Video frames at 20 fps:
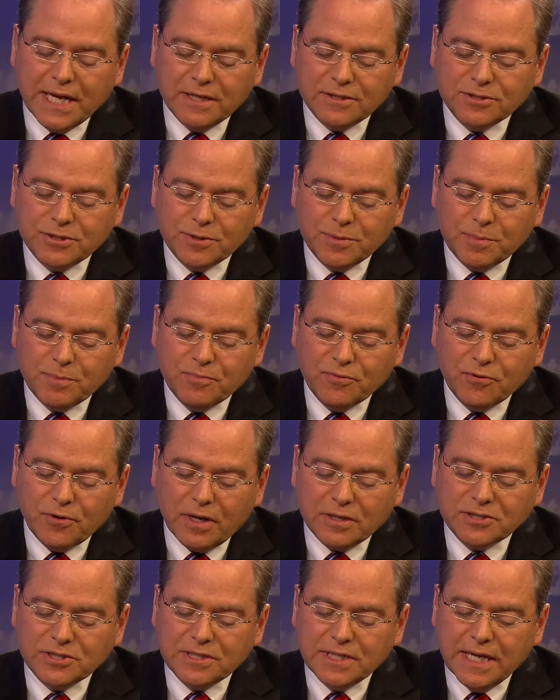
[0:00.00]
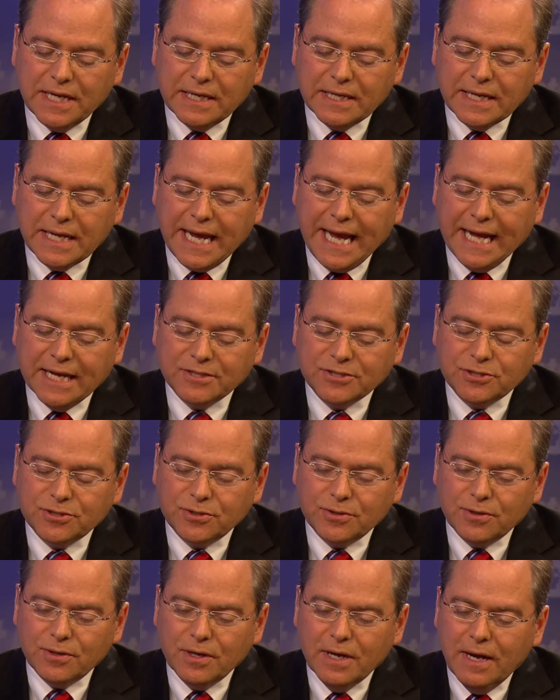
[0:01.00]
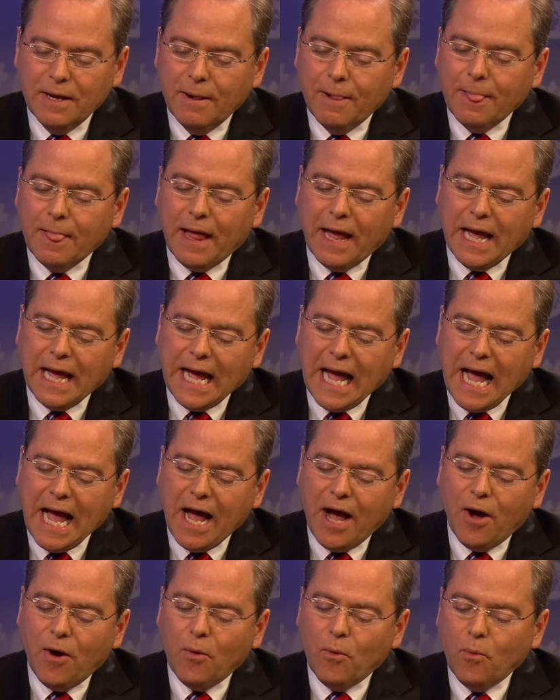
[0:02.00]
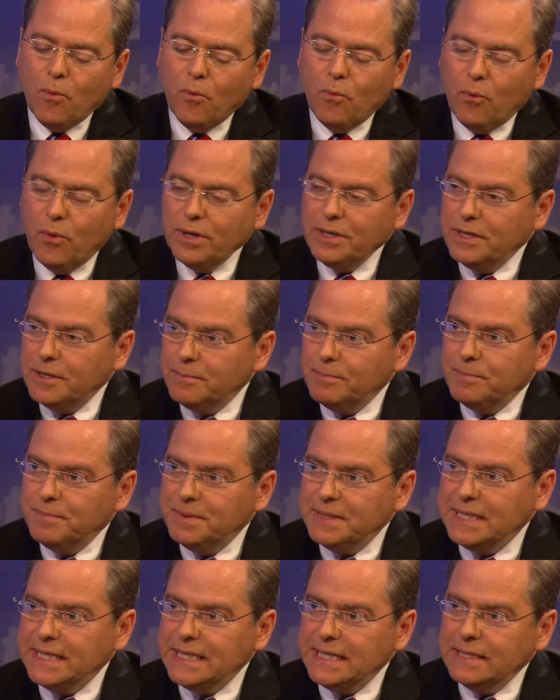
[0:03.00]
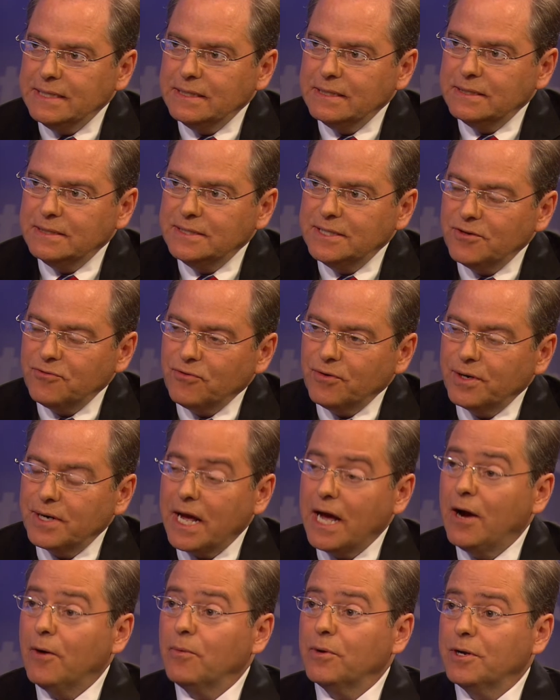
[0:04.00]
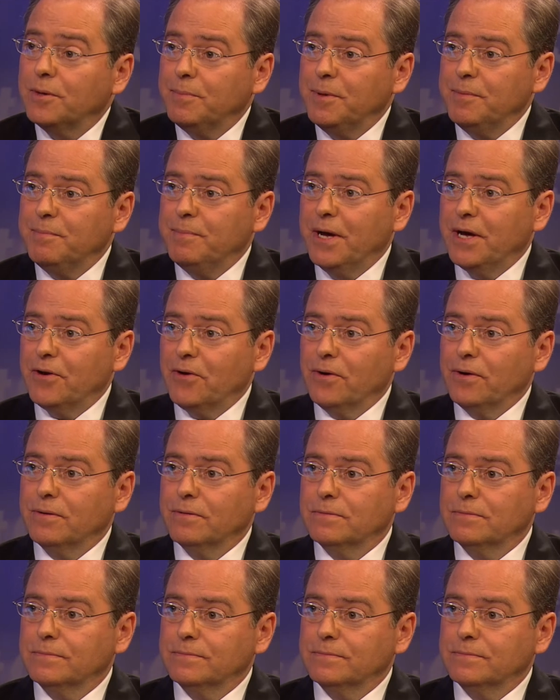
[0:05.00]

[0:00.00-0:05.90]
cancer, prostate cancer, how would it be different? How would it be better?